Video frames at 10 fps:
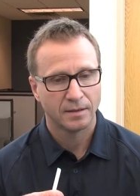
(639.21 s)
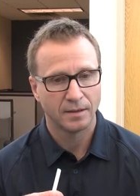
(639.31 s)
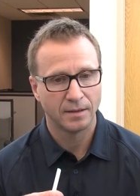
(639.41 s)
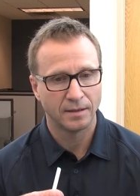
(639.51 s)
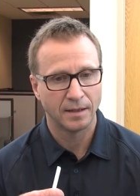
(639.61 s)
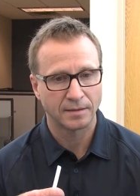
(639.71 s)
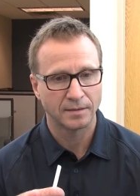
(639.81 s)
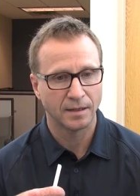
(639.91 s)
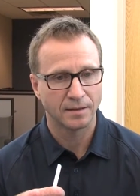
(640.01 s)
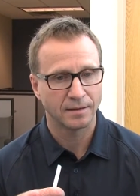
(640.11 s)
Uh, and
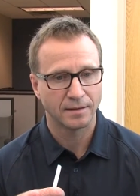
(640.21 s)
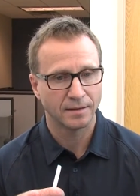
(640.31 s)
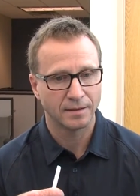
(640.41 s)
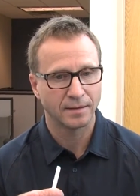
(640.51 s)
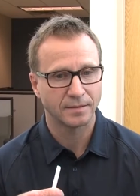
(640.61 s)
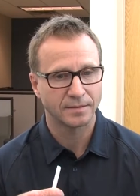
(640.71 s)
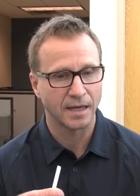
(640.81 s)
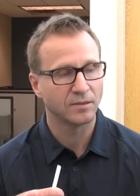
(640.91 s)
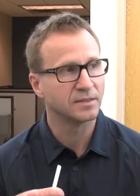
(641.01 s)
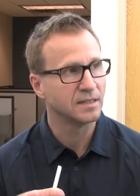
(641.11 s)
that's not, it
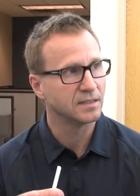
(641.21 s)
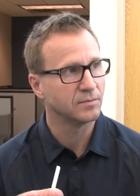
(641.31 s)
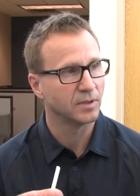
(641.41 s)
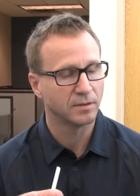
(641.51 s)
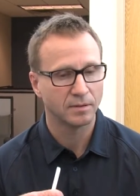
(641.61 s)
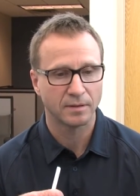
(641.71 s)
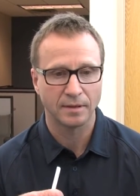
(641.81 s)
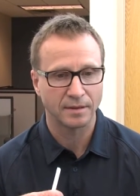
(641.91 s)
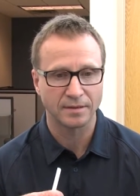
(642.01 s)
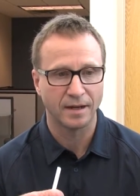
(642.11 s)
sounds easy, but
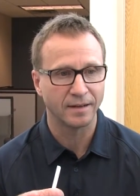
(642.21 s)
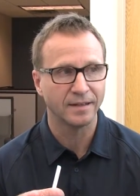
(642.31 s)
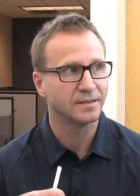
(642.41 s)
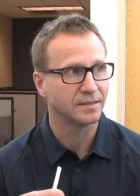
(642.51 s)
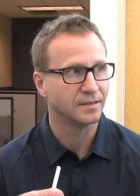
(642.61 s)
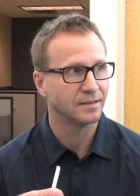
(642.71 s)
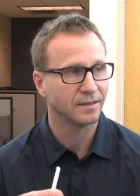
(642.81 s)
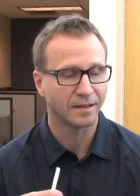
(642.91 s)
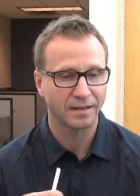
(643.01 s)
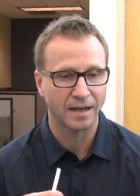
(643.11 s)
it's not easy. A
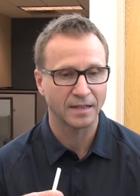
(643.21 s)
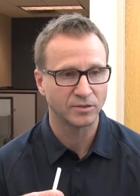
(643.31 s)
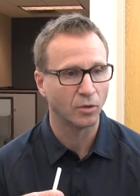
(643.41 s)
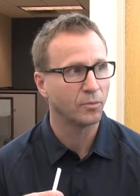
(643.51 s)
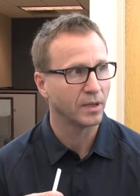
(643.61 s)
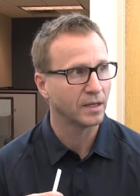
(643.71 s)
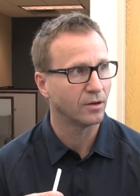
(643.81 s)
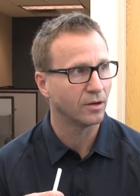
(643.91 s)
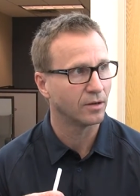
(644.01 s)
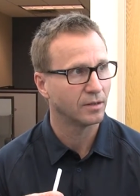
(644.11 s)
lot of guys don't play
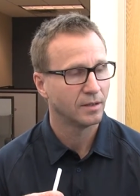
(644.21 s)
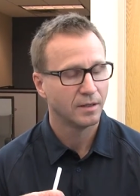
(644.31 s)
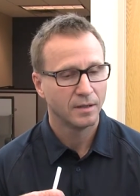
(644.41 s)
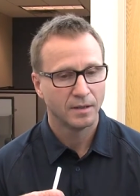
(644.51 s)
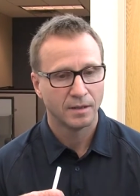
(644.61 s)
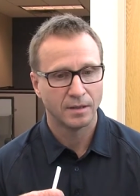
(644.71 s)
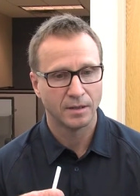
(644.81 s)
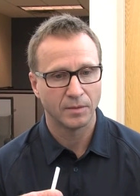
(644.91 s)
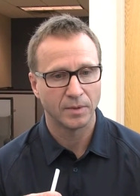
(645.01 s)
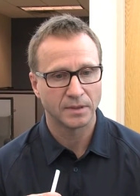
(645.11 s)
hard
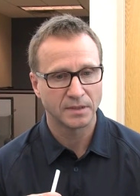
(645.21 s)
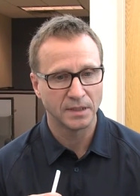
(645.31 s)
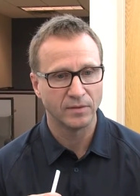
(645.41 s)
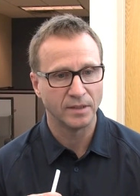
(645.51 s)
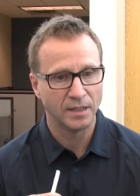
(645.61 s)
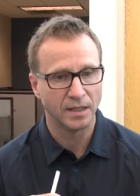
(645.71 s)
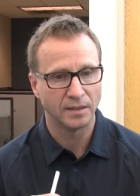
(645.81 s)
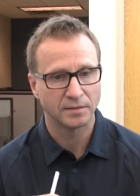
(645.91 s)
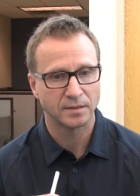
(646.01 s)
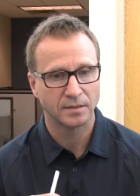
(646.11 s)
uh, what Steven
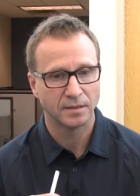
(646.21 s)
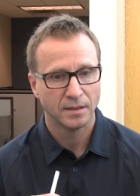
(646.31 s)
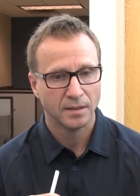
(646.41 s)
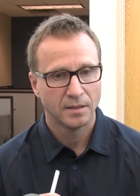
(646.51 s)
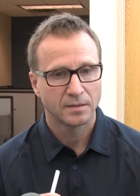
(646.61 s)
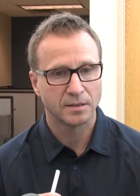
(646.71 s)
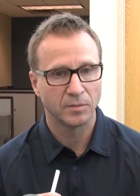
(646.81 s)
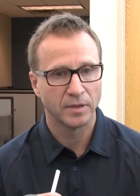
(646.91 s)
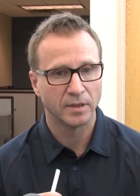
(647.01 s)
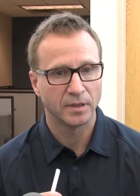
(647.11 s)
does and
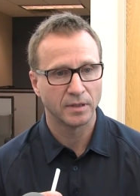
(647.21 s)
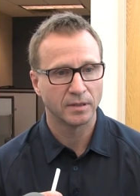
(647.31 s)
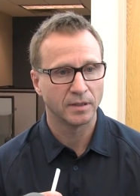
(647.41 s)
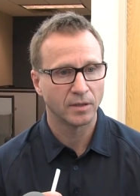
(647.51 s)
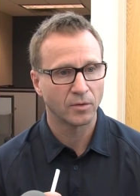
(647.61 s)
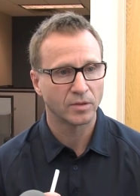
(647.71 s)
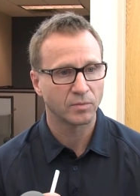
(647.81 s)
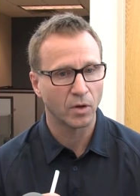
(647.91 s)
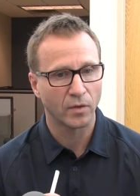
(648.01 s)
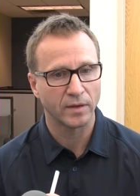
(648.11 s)
some of the, the other
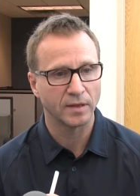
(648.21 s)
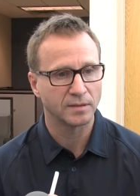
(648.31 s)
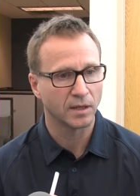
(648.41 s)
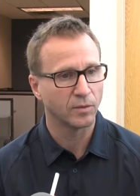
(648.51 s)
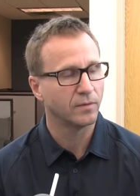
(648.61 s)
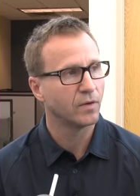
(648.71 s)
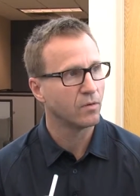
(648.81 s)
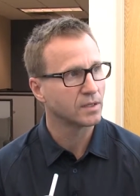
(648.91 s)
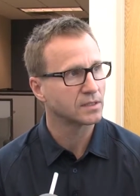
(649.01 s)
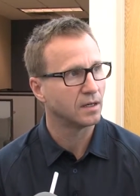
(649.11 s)
small things that we
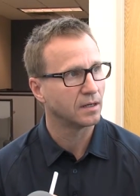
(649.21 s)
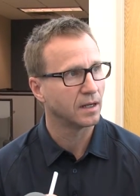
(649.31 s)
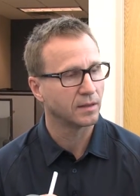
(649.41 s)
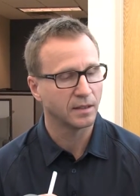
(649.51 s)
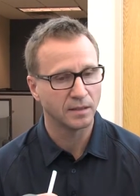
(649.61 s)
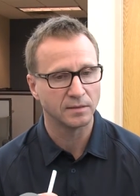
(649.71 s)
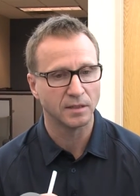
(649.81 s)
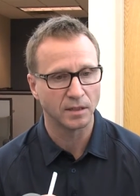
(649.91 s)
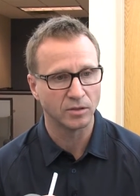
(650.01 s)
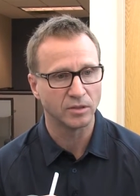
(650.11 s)
focus on. I think he's
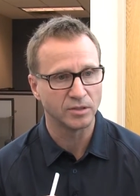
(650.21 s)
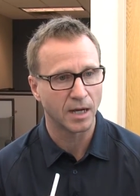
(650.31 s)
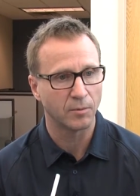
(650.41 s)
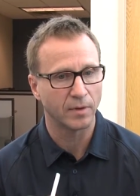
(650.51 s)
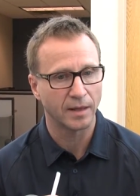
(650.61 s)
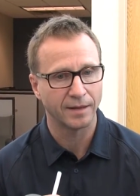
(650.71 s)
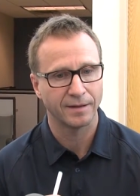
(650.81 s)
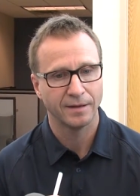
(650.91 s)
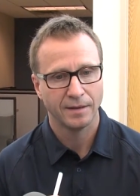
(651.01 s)
done a good job with that.